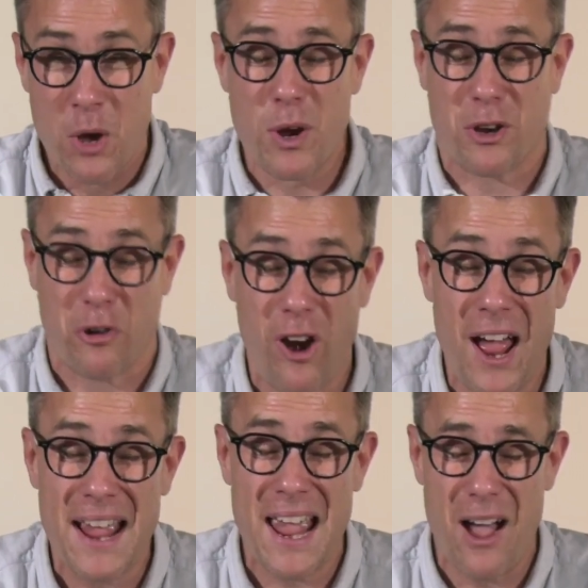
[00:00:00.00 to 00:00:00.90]
we're
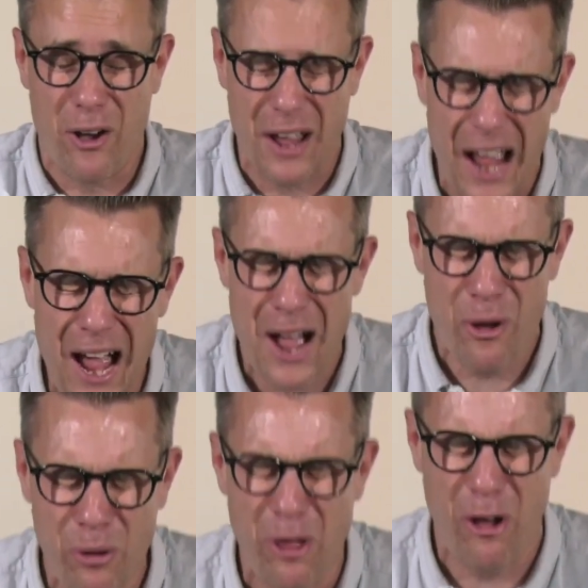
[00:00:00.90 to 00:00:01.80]
crying out,
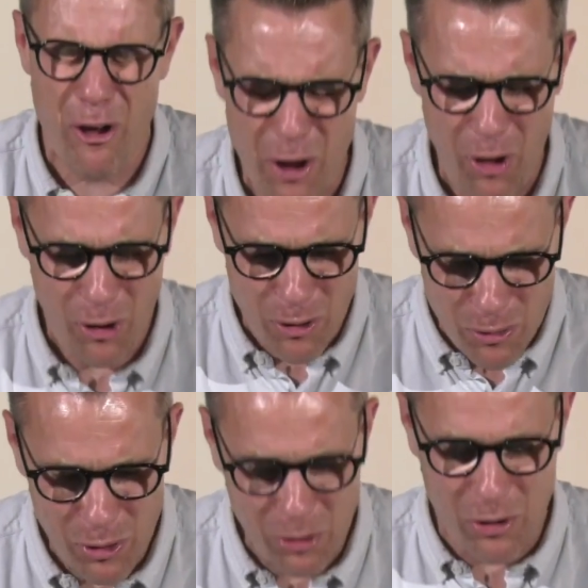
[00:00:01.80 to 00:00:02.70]
how long, oh
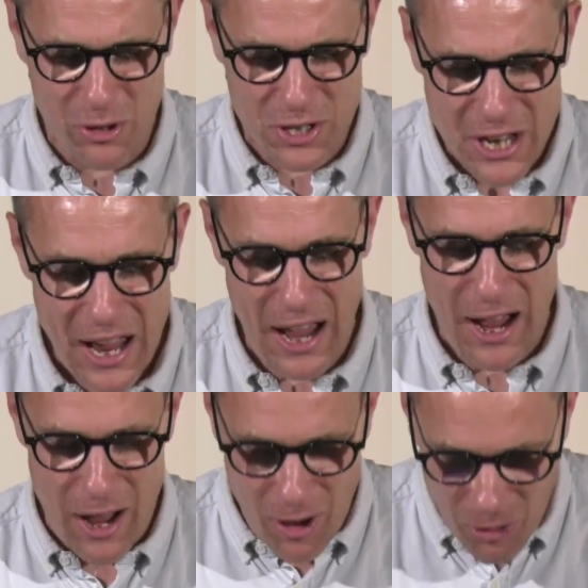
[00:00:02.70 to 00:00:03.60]
Lord,
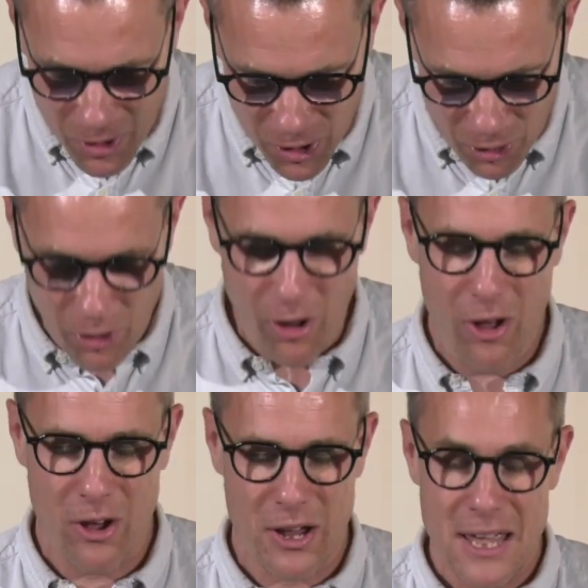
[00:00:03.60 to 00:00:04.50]
how
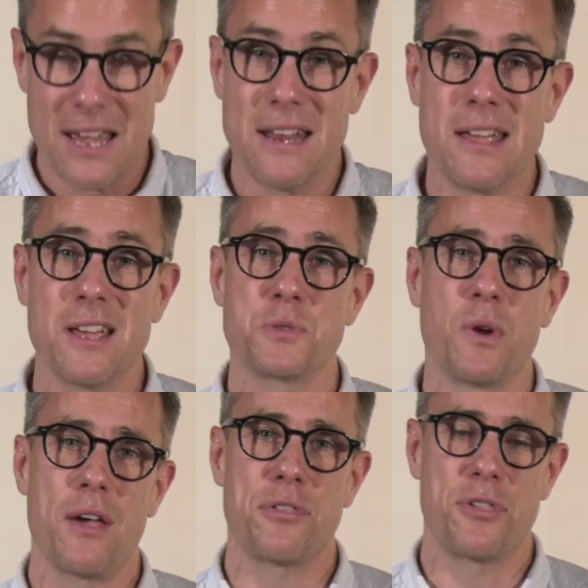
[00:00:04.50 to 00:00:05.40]
long? And here's
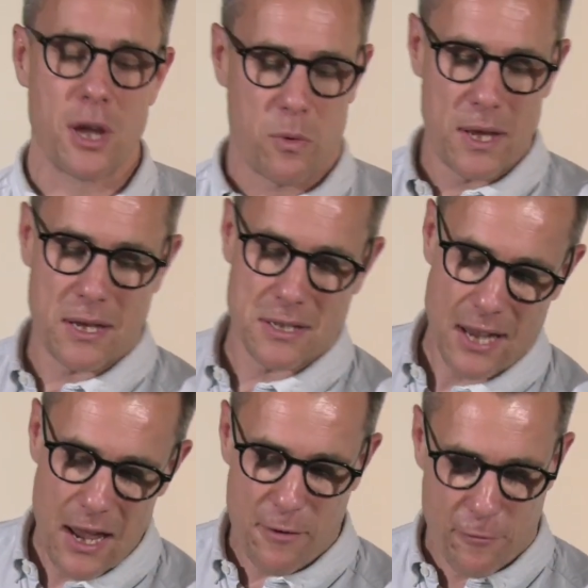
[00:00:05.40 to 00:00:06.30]
what I think we can
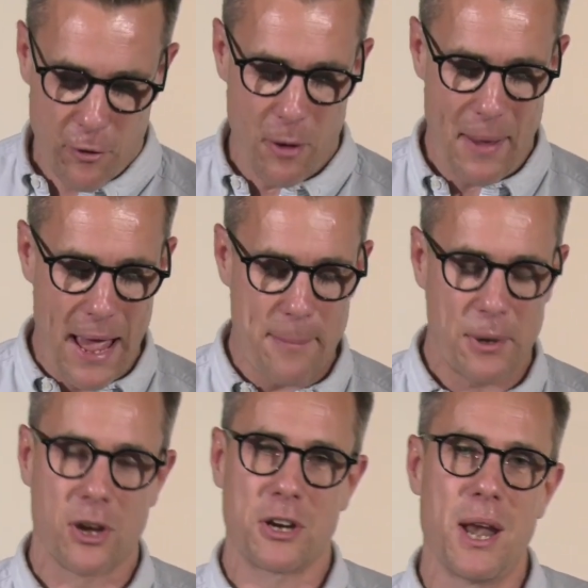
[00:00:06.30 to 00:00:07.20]
take from
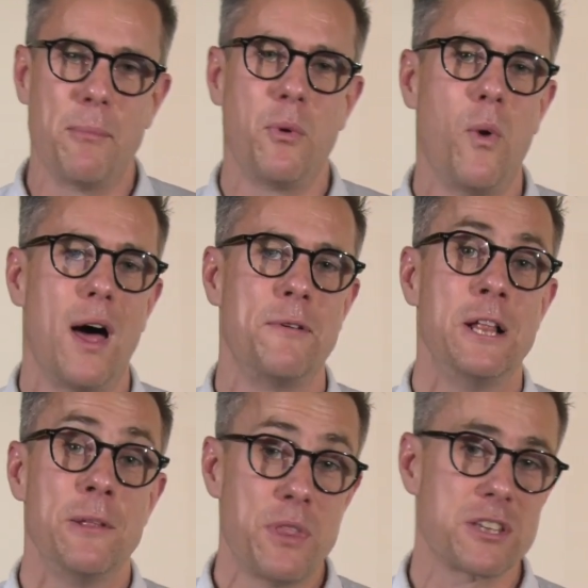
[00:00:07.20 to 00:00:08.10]
Habakkuk. Number one,
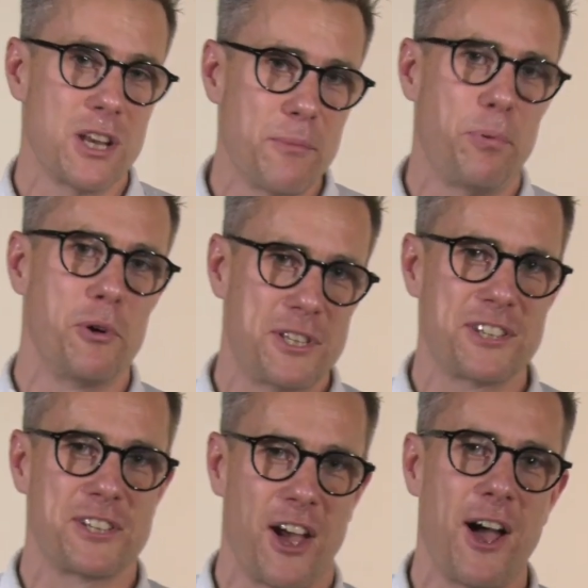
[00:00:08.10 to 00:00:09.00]
there's an
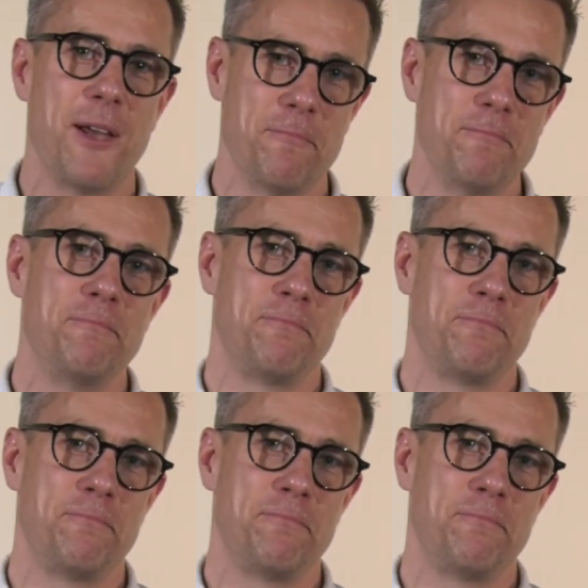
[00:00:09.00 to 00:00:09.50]
appointed time.